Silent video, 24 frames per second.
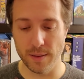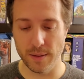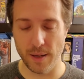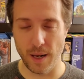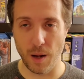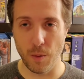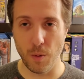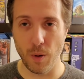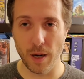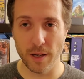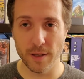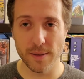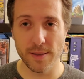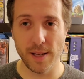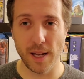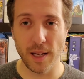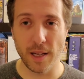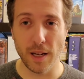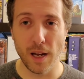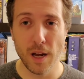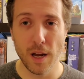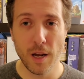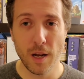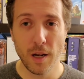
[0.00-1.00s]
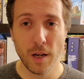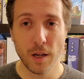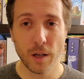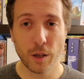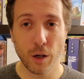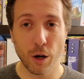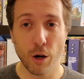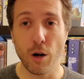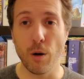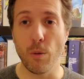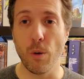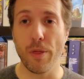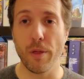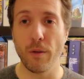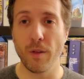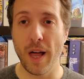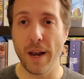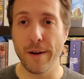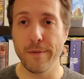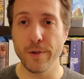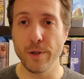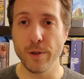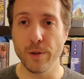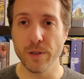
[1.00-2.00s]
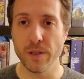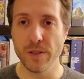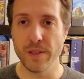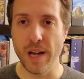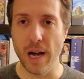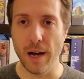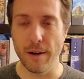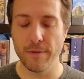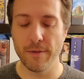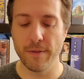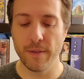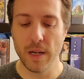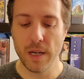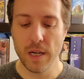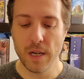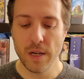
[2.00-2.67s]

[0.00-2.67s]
So I want to stay current with a lot of new stuff.